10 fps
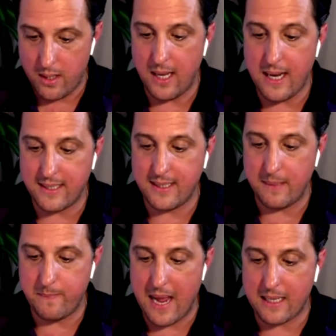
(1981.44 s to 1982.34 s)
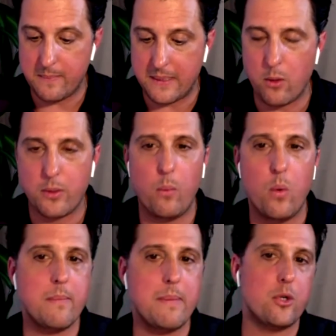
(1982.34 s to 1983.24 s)
then I sit back and I'm like, okay,
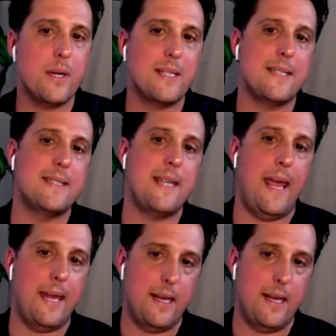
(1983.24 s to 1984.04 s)
what am I trying to say?